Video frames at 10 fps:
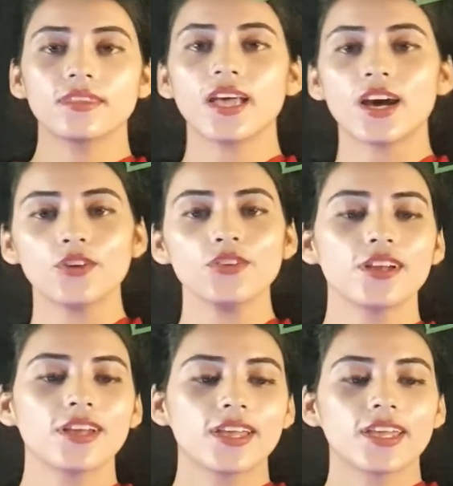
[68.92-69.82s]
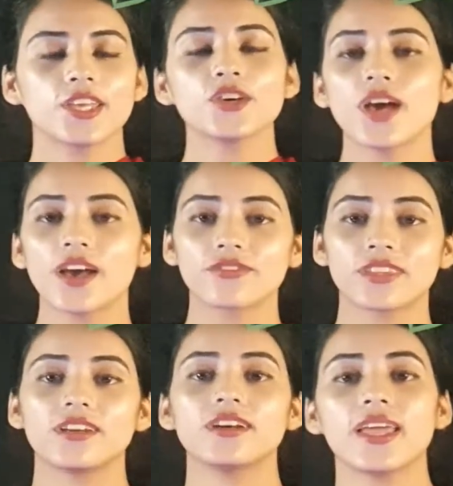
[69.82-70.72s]
Now, you have
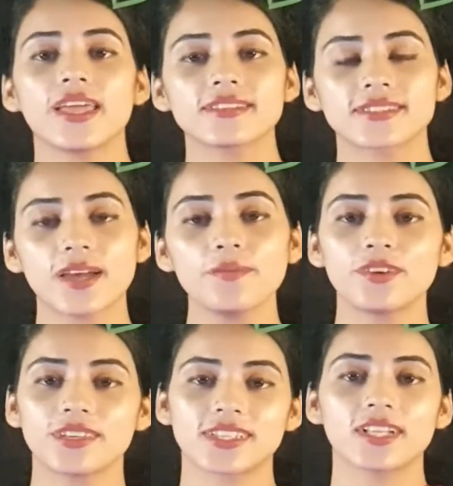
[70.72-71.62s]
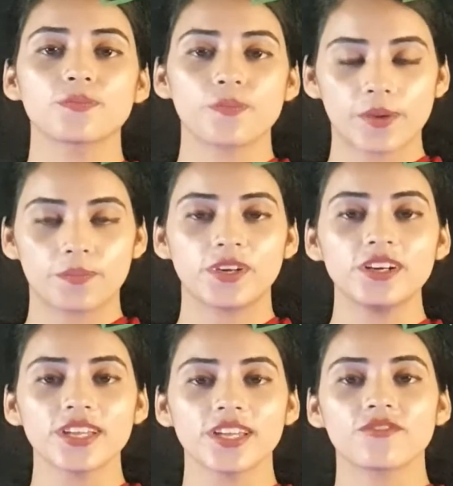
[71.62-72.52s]
their exam result
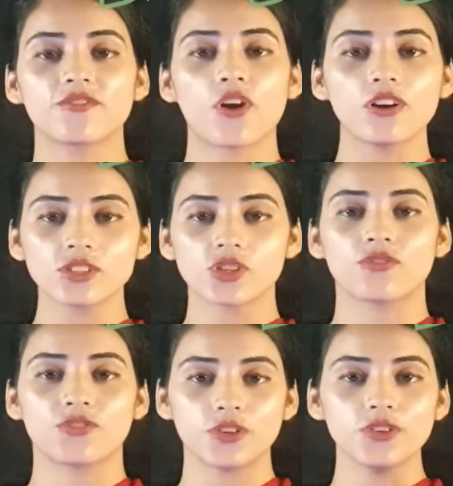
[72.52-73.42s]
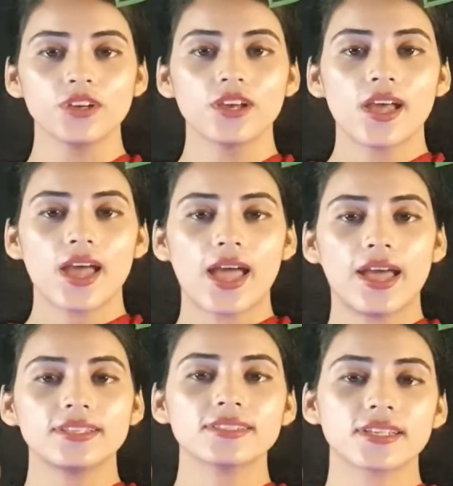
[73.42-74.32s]
paper in front of you
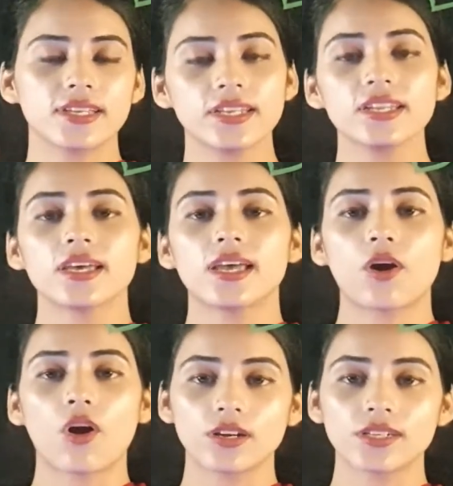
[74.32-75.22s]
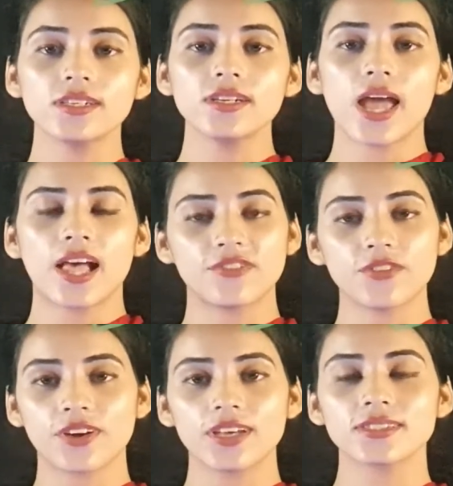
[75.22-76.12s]
and in order,
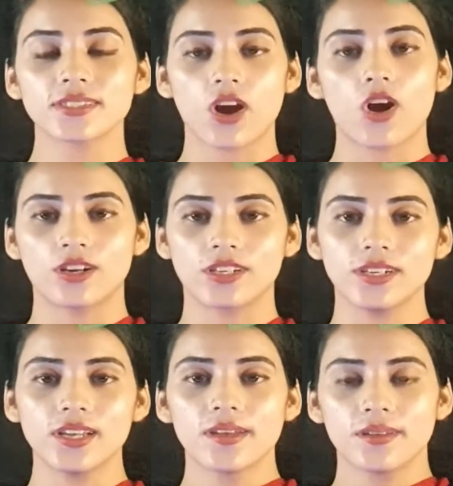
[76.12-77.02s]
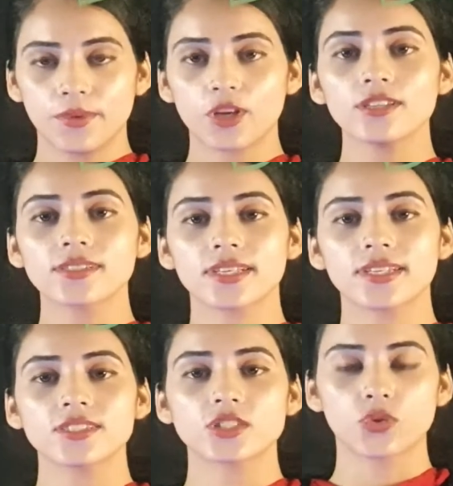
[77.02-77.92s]
alphabetized order, because it
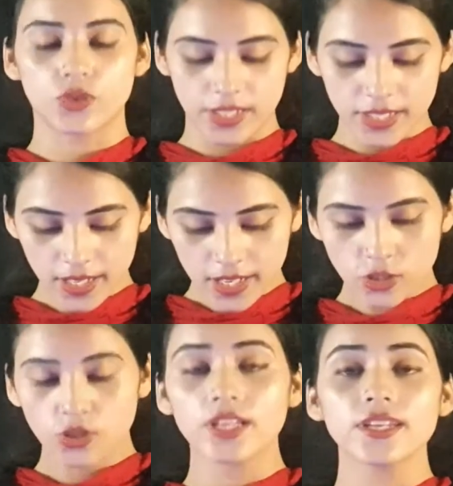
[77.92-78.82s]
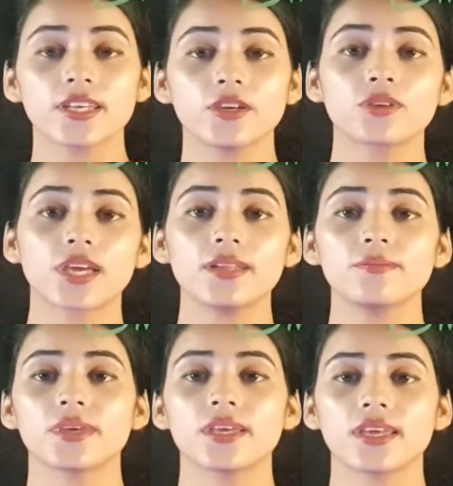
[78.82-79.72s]
is sorted so that you
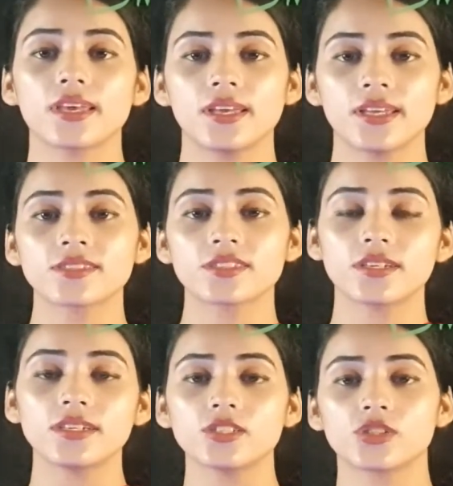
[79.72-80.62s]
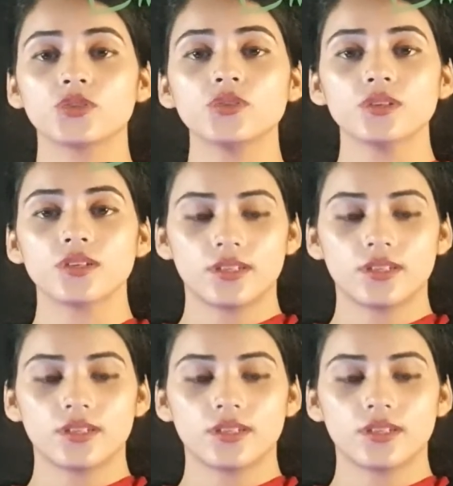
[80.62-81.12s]
can be easier to